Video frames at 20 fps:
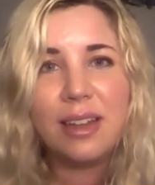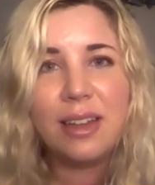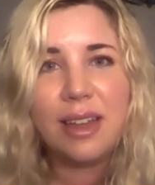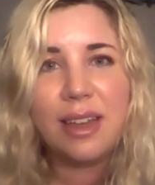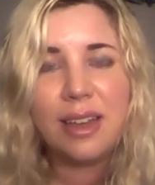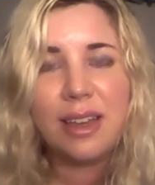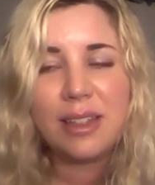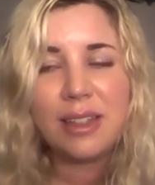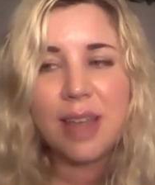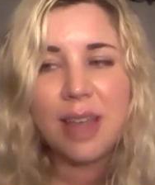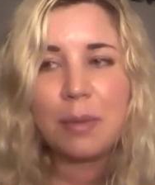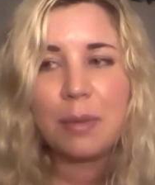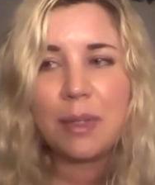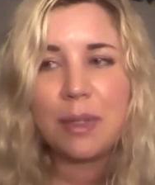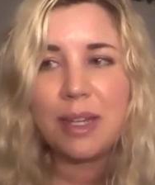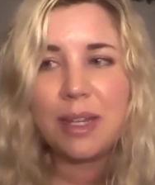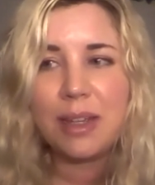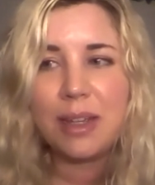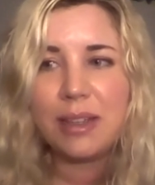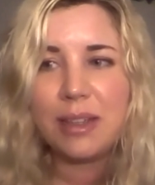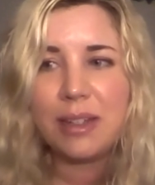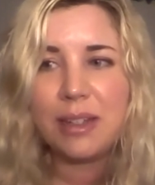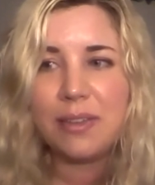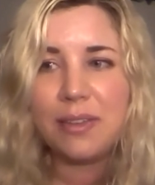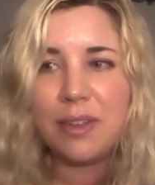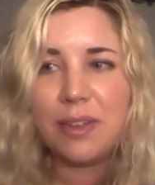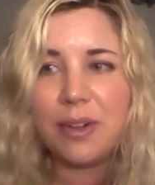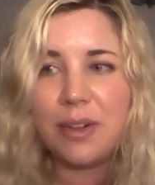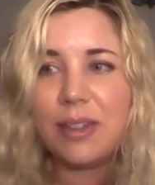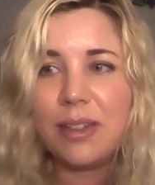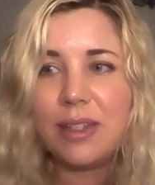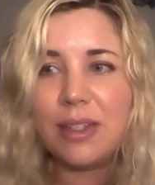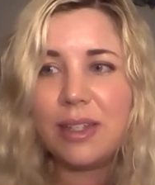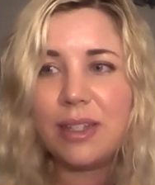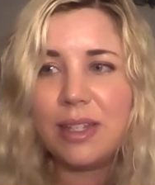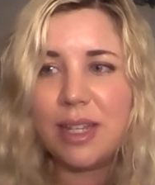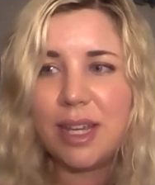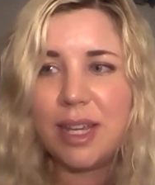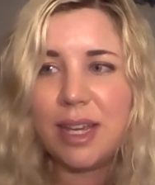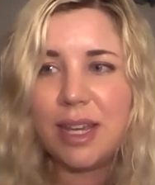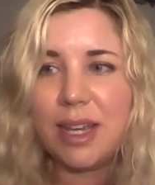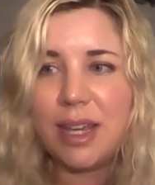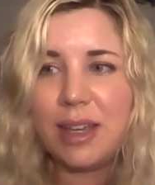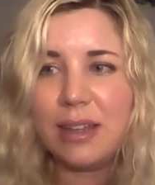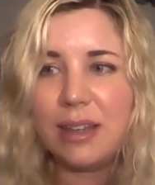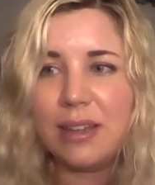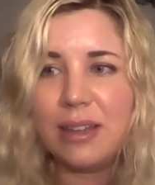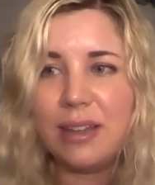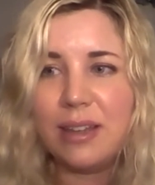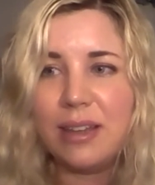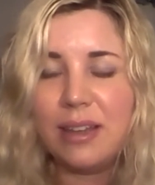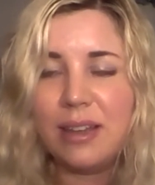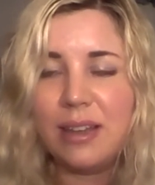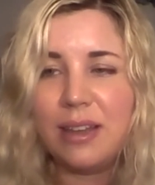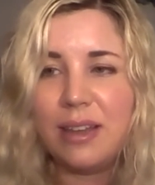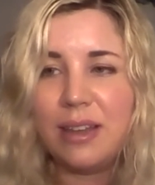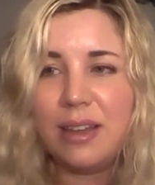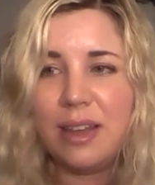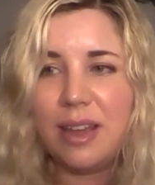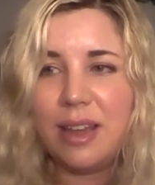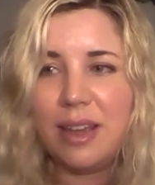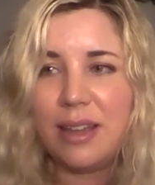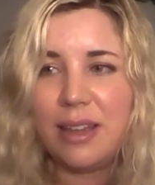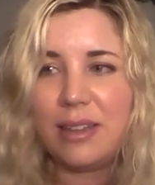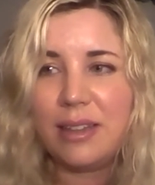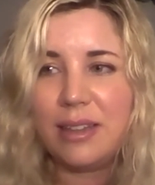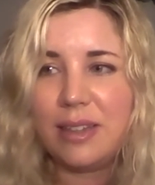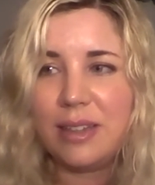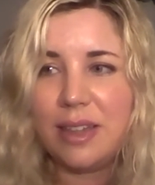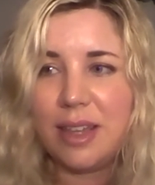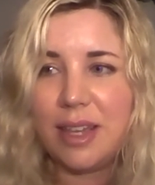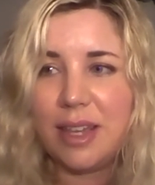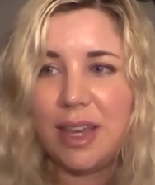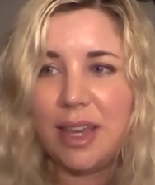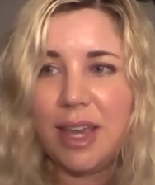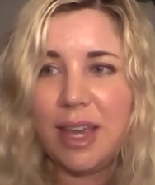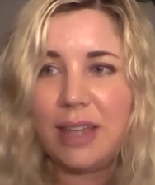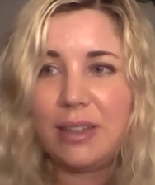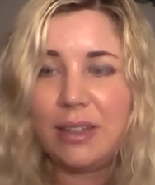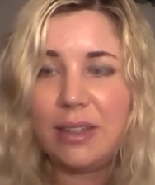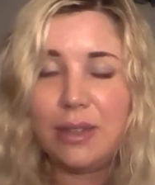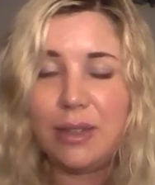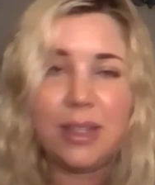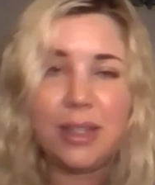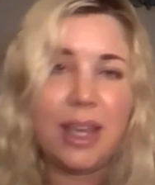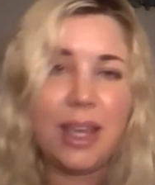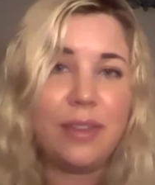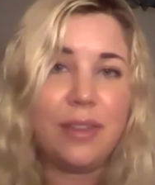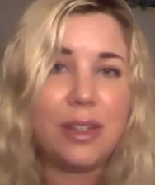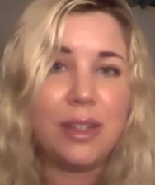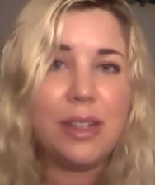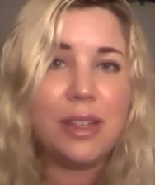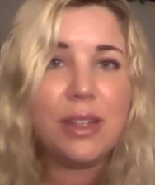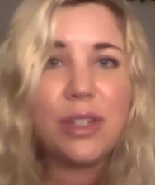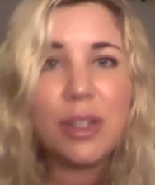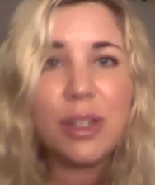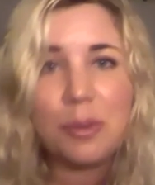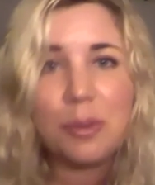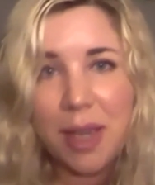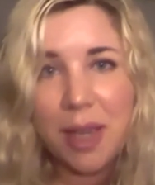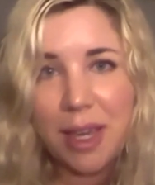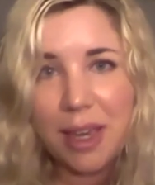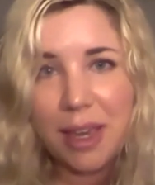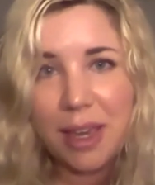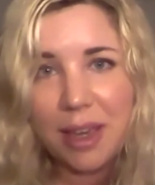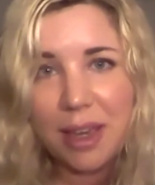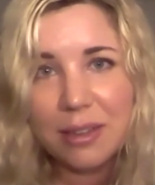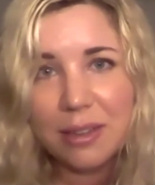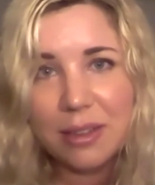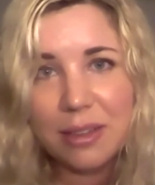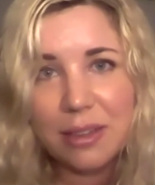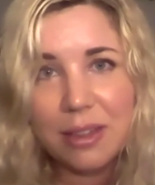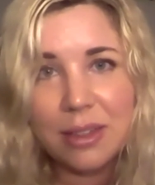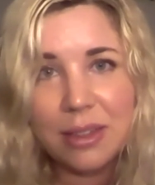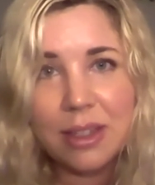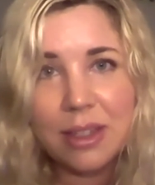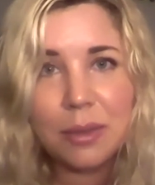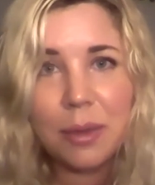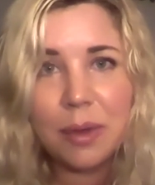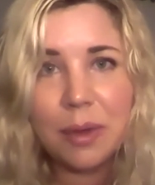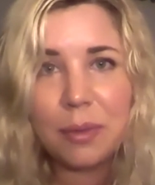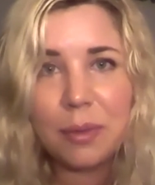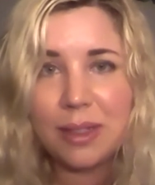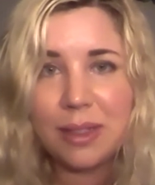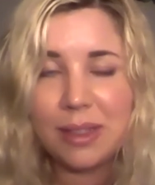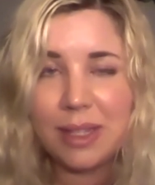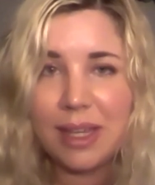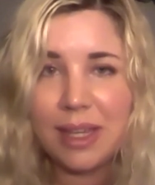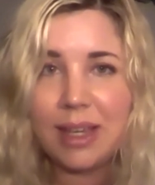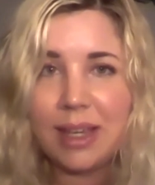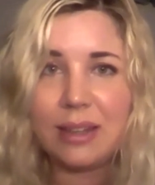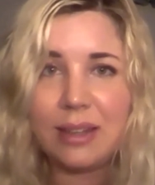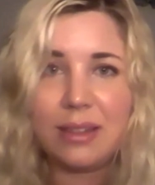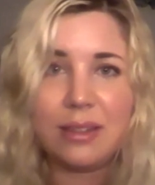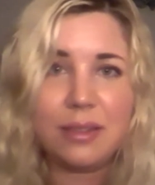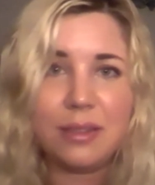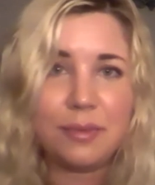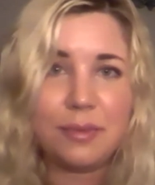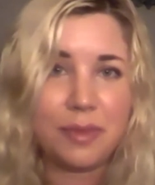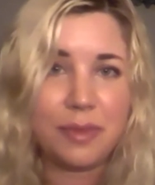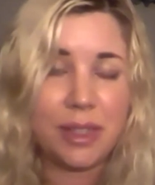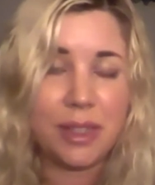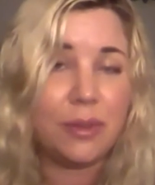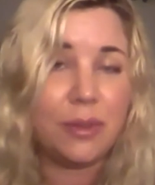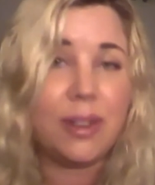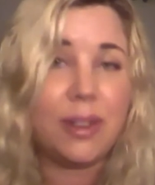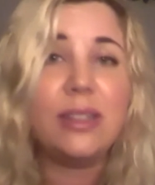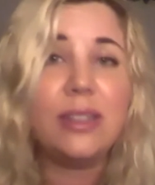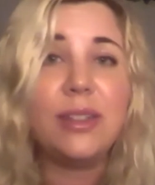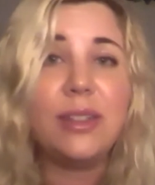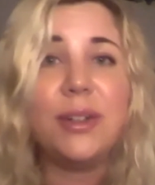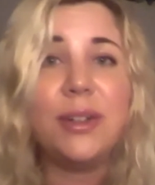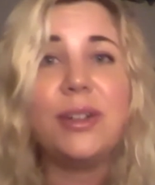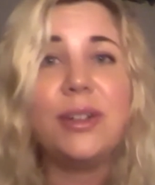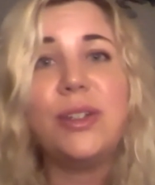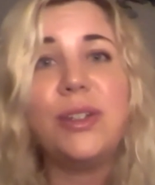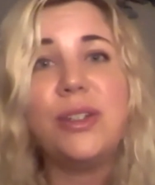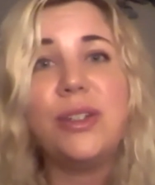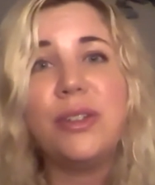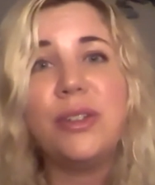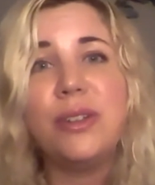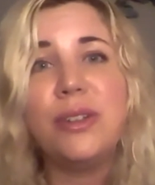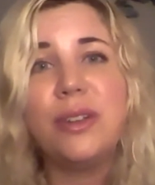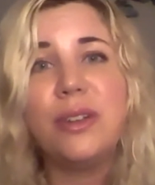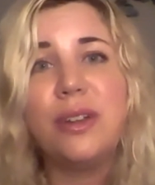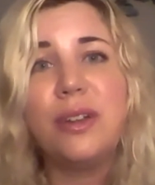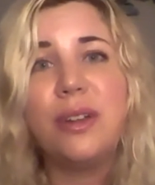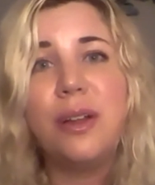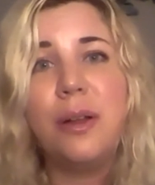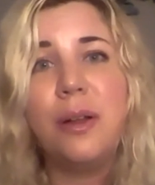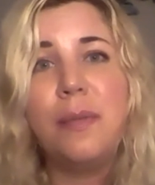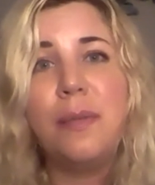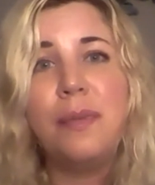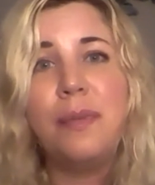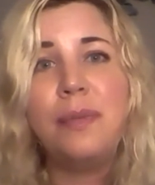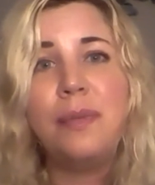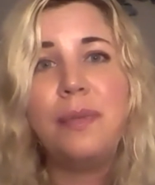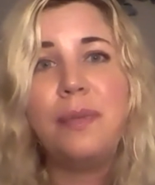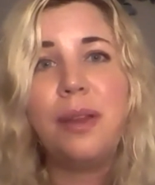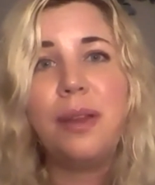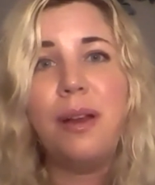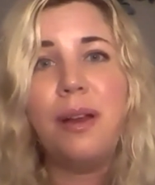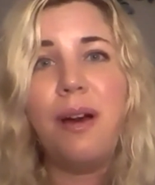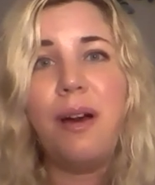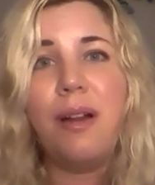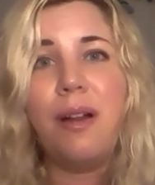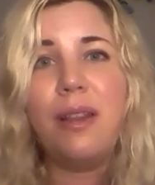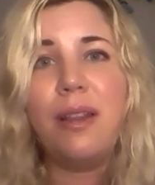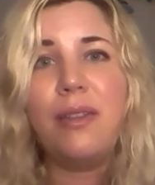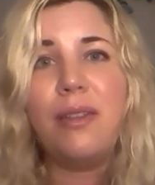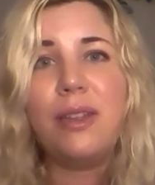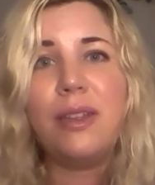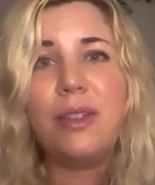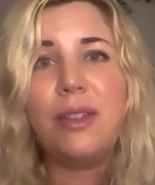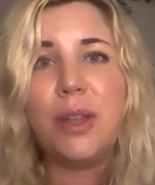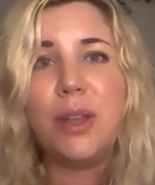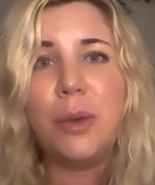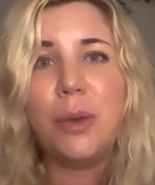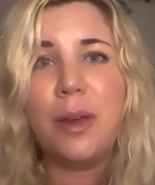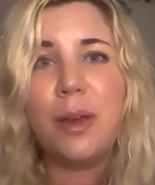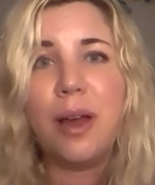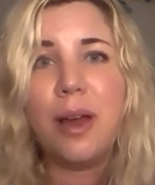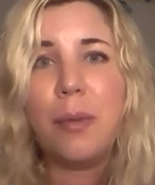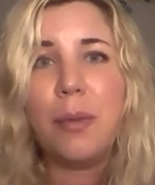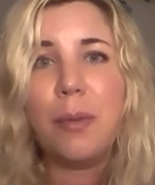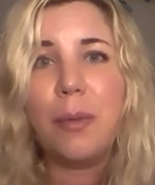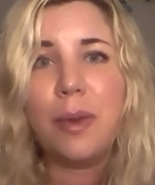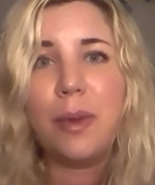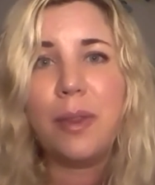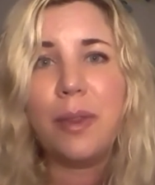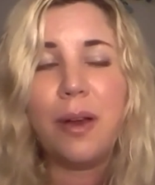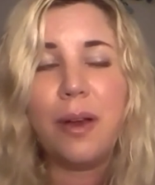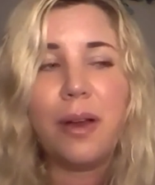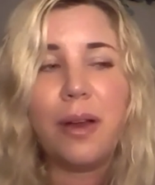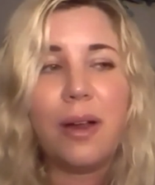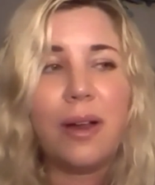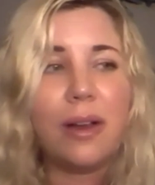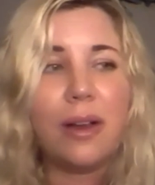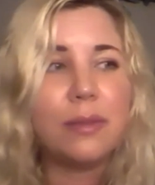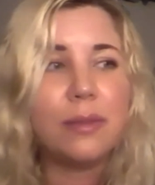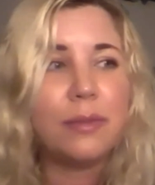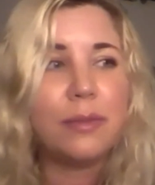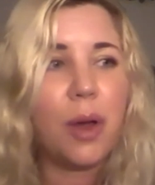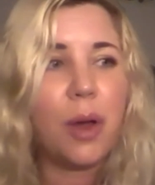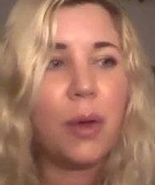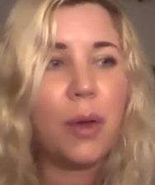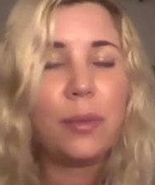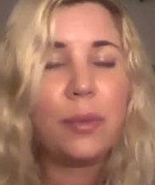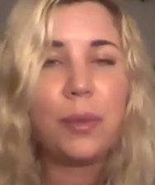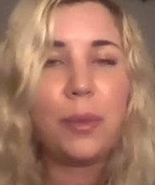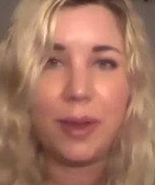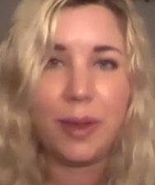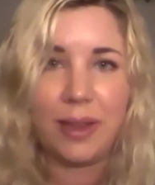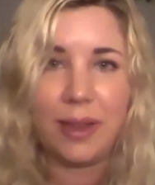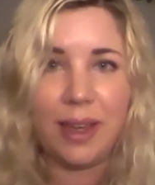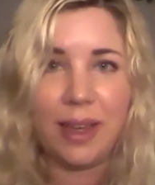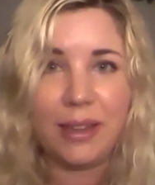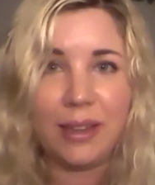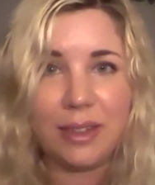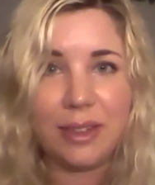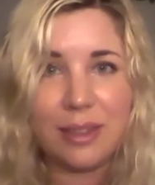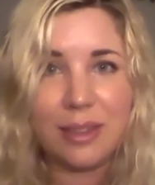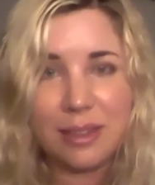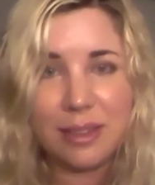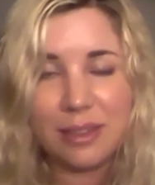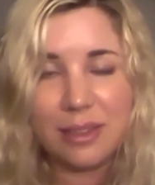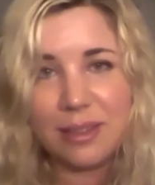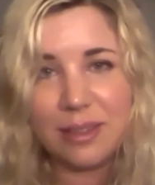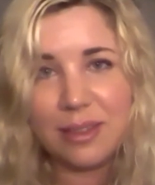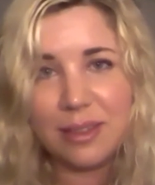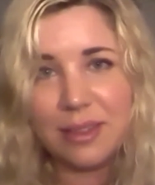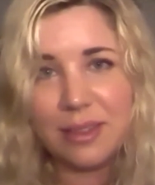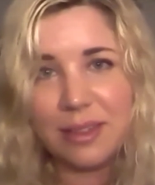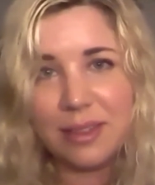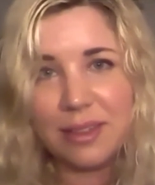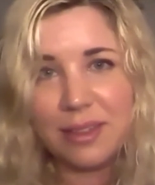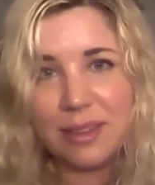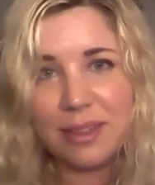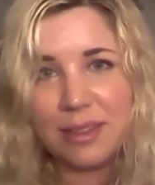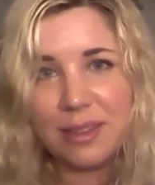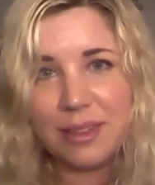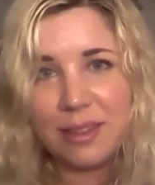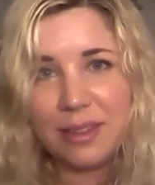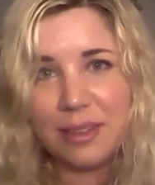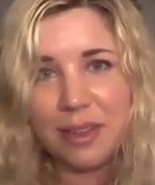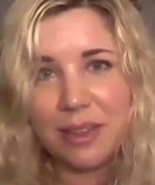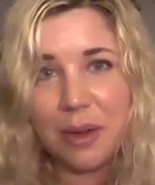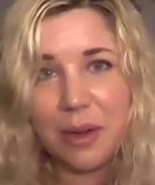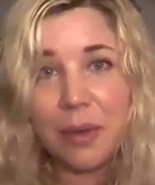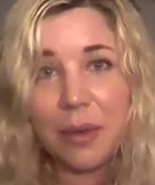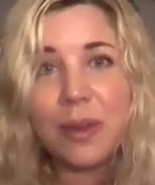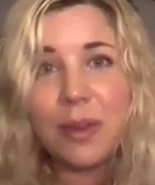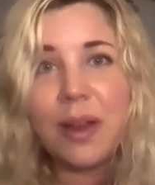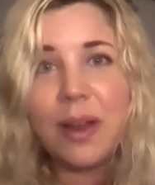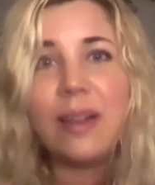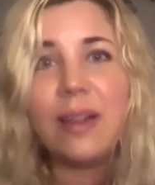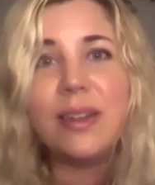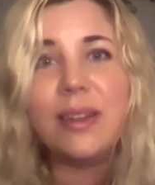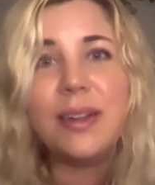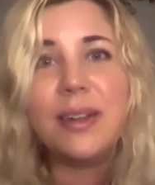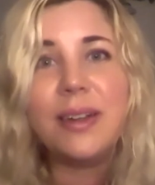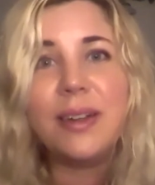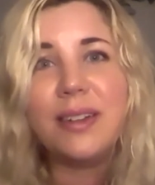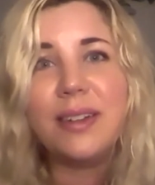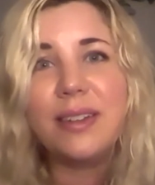Accepting the diversity is the key to safe decision making. This is what we see in research. All of us showing up with our own brilliance, our own color,